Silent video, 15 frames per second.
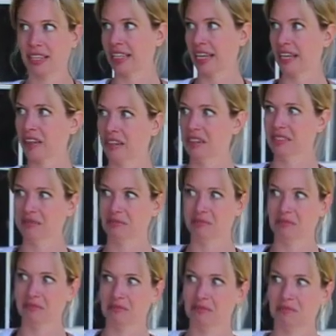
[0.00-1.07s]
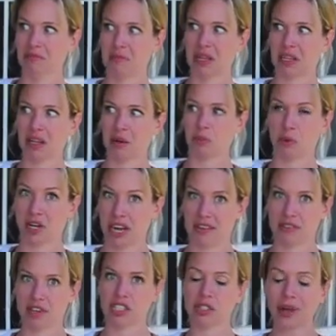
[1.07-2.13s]
like I could pick up
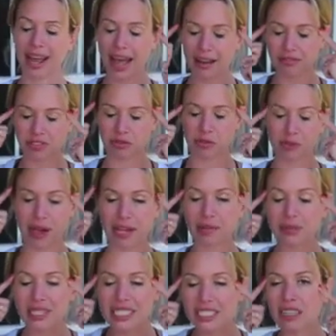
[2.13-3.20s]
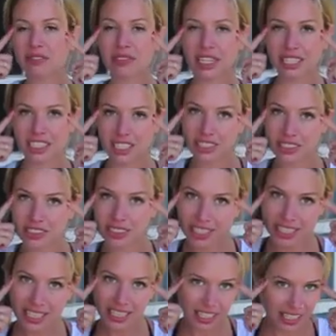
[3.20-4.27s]
whatever. So I have to remind myself not to.
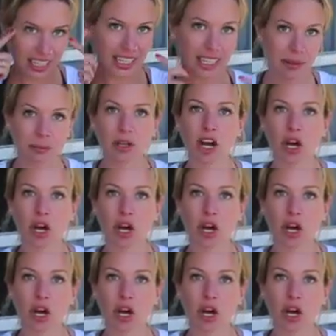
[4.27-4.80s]
Like, I keep